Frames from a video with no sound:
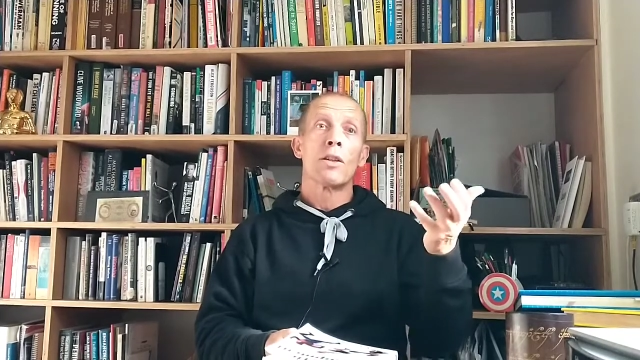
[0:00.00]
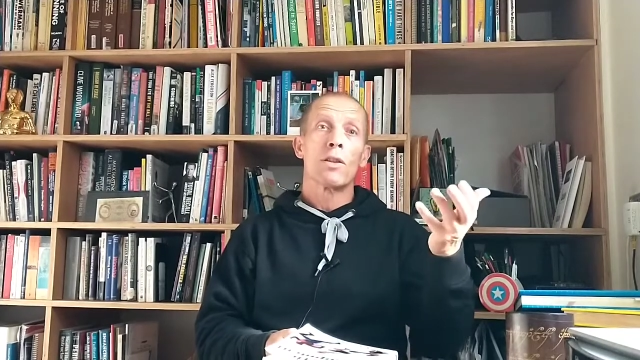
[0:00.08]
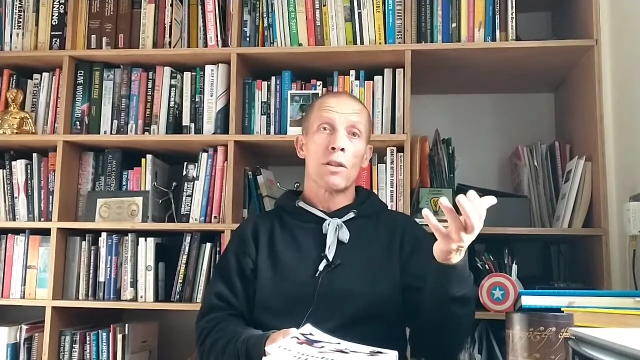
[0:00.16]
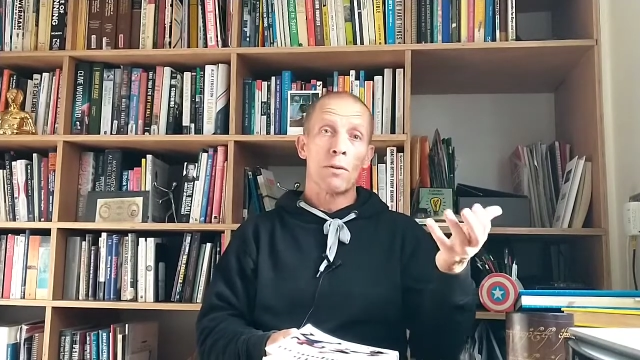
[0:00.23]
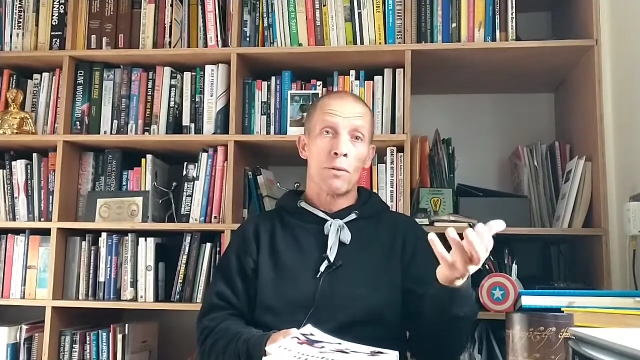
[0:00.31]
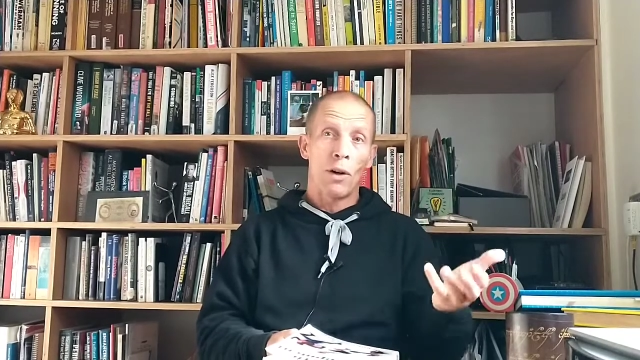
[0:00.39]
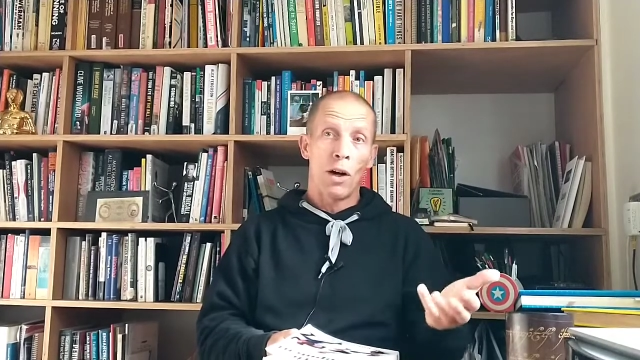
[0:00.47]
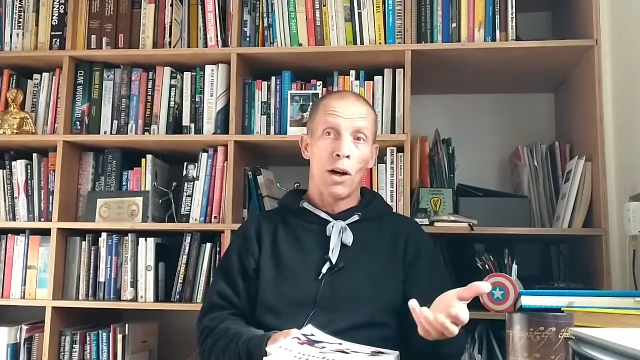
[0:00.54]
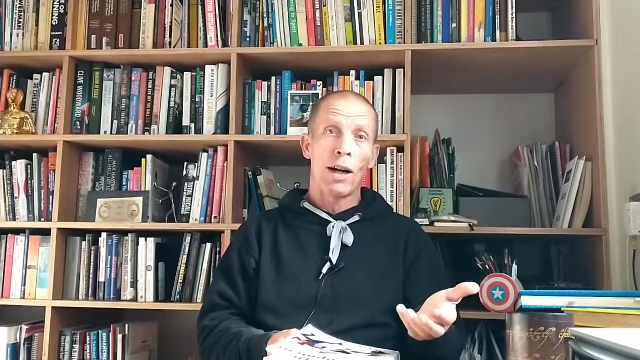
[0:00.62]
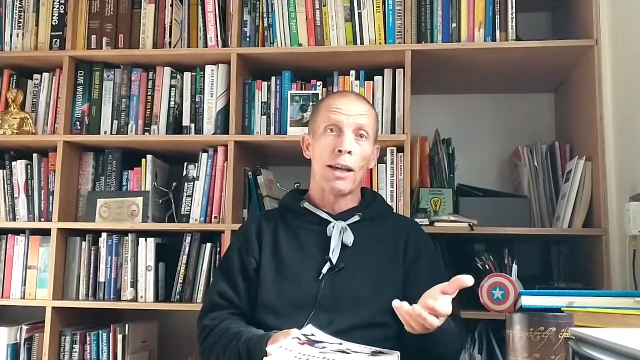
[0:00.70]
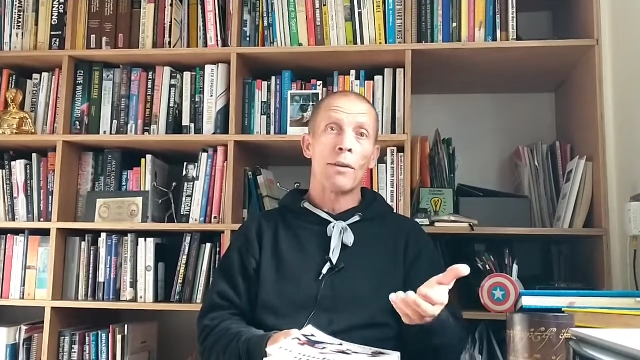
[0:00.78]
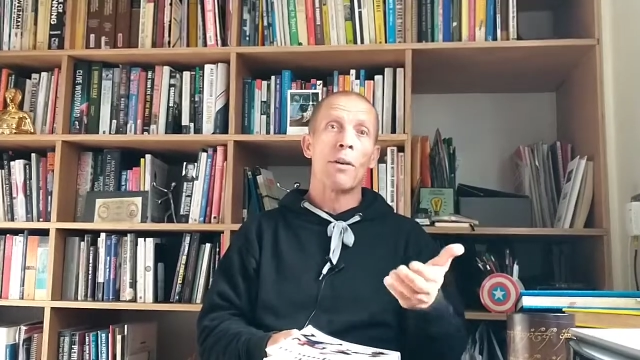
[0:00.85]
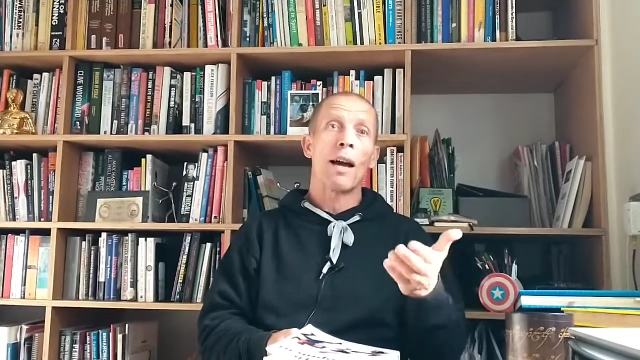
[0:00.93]

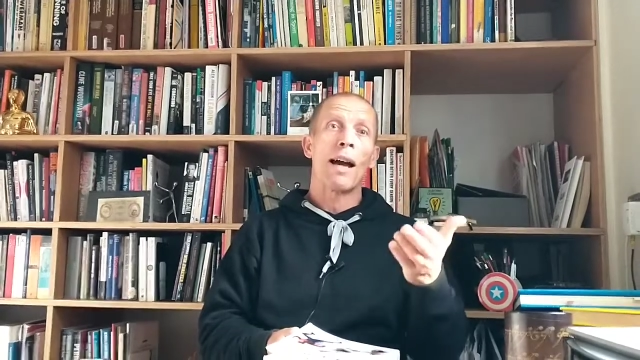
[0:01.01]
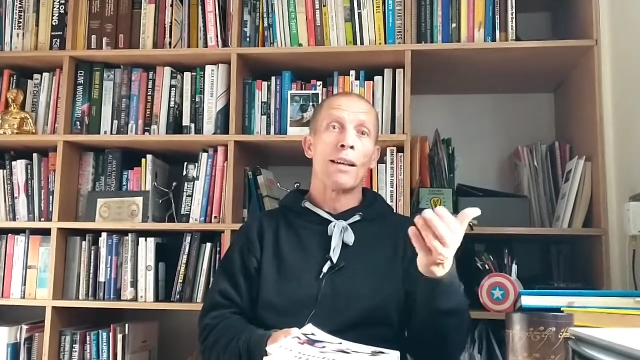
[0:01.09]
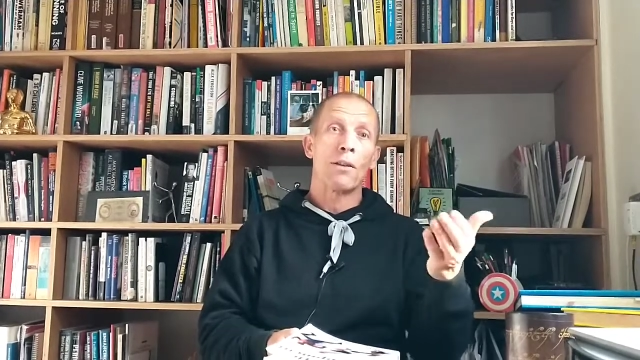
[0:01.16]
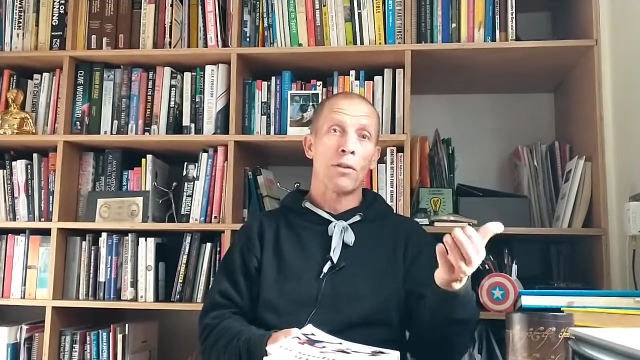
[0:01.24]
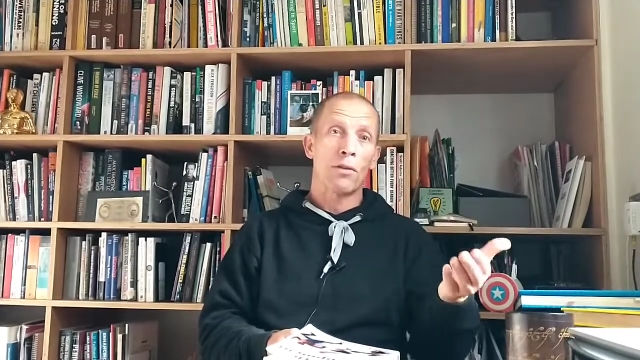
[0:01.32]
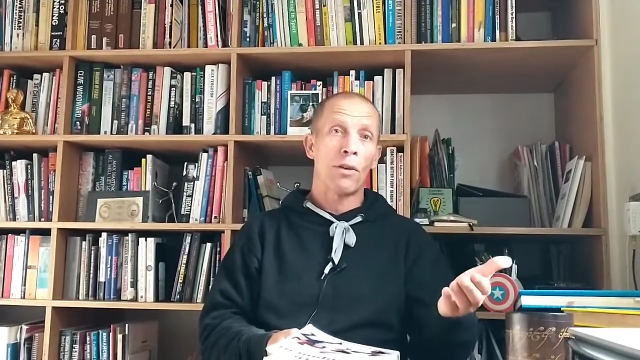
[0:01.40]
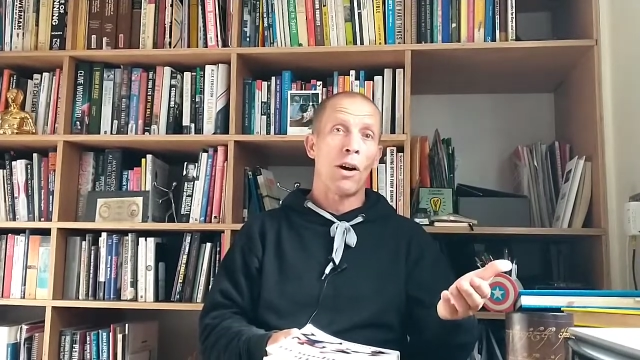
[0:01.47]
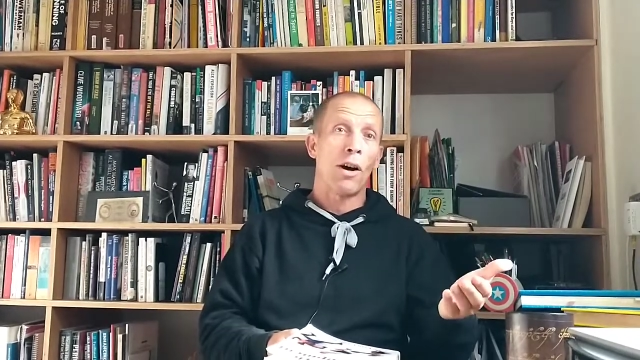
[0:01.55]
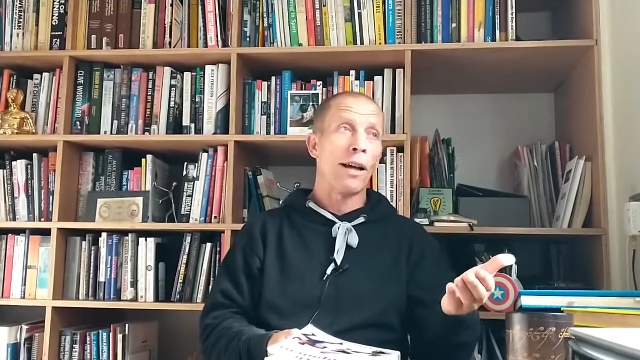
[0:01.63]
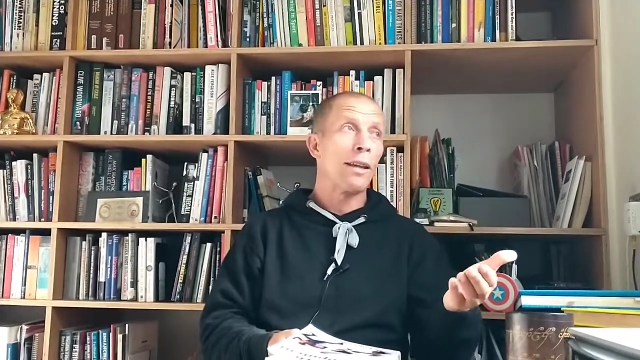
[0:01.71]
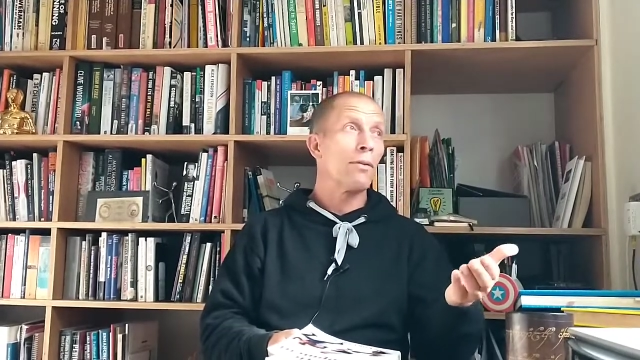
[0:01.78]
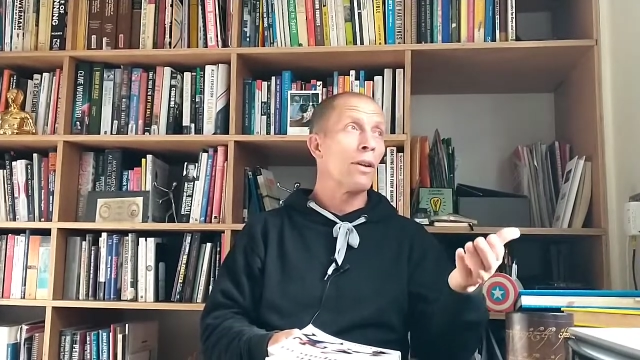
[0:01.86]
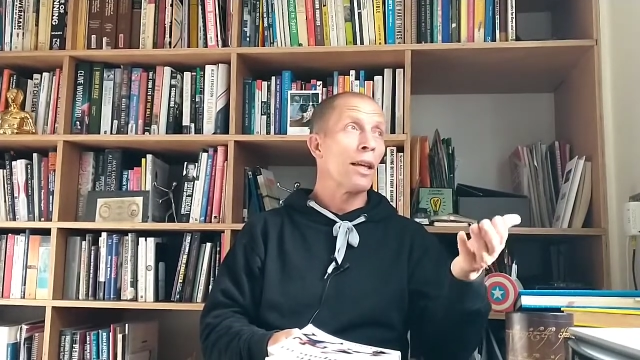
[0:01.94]
survive and
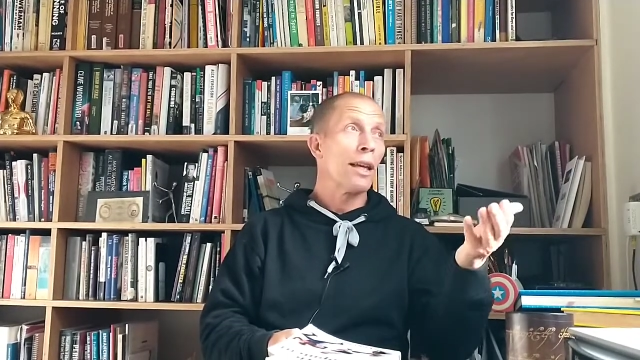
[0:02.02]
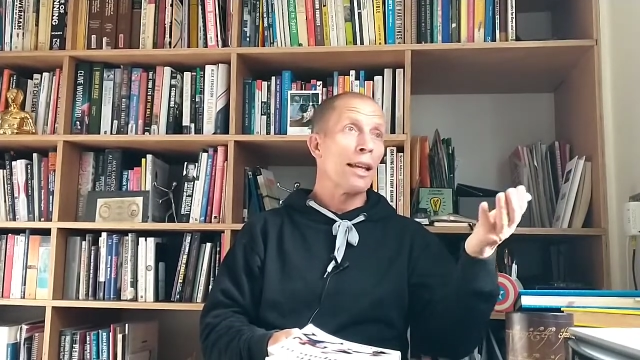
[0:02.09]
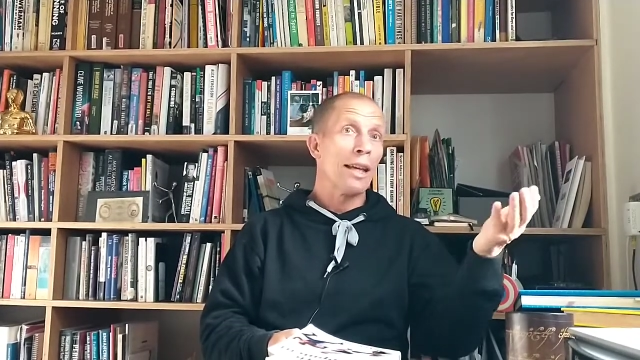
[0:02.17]
thrive